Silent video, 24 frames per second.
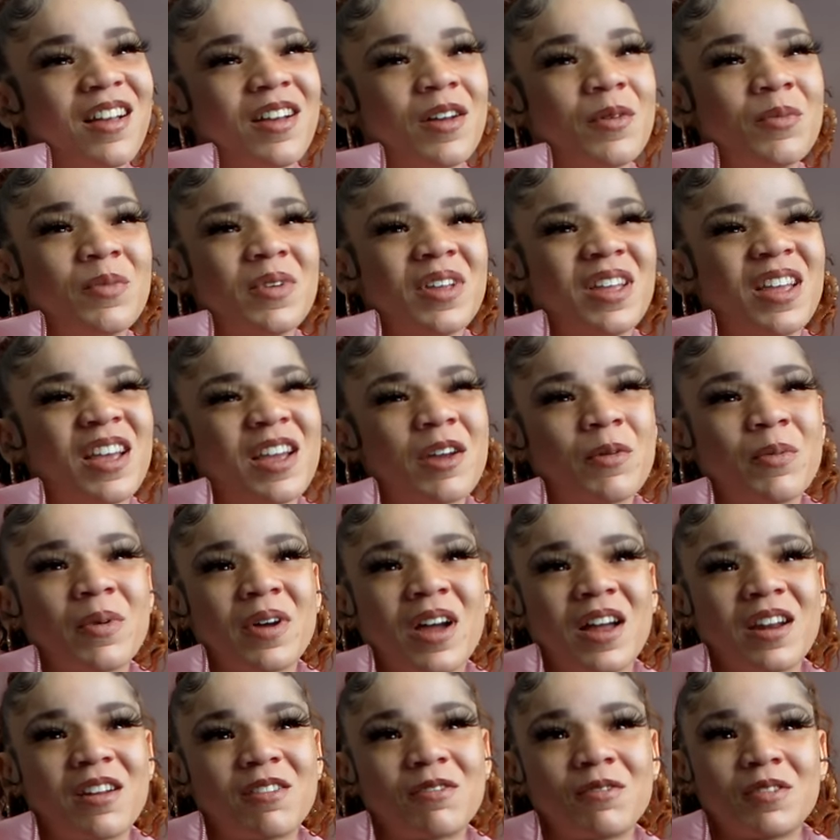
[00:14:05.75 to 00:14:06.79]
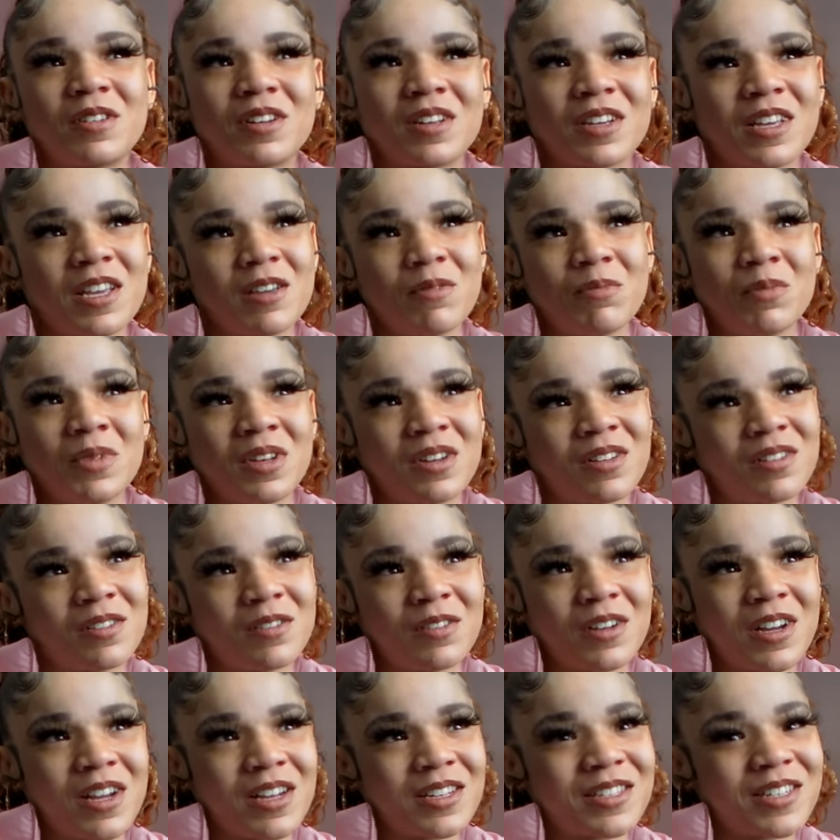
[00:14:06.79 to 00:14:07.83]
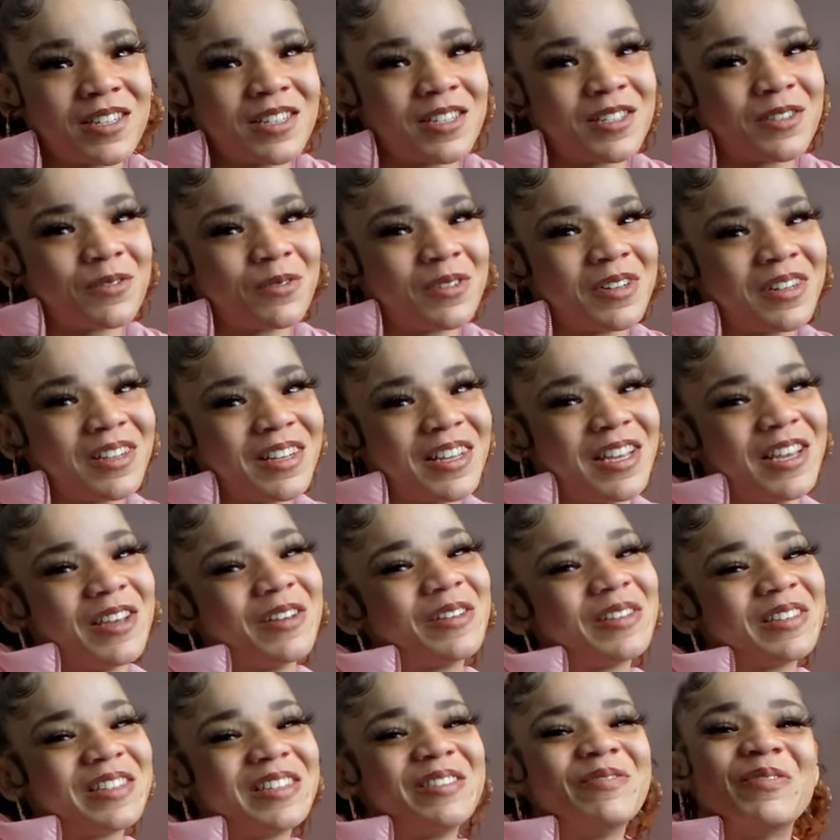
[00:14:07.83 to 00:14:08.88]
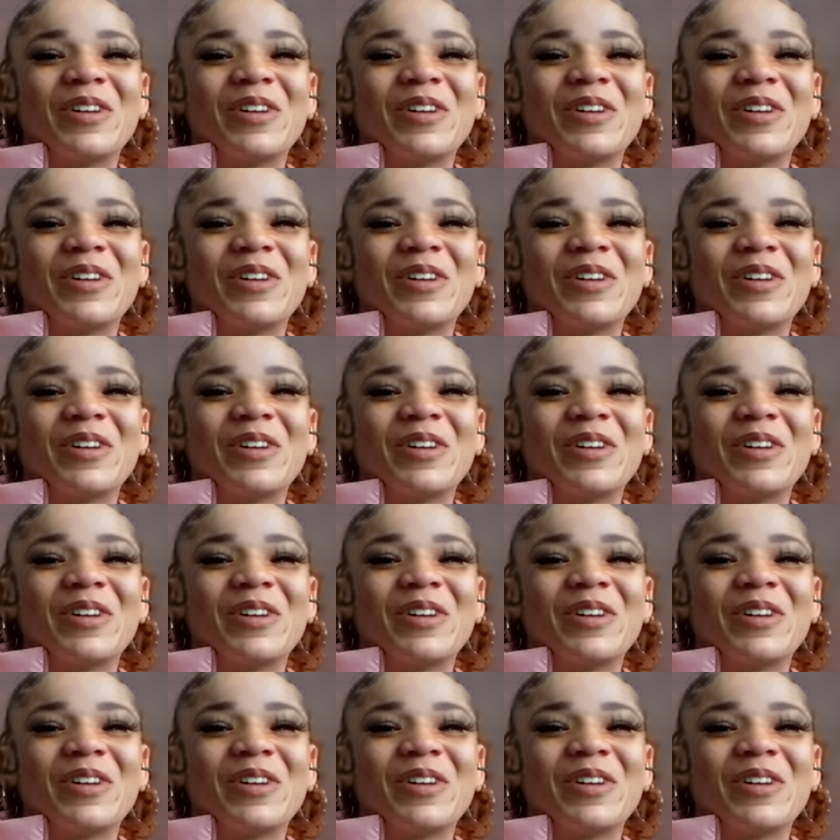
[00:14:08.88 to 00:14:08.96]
I mean, yeah, but I don't want to keep meeting new guys. I just want to get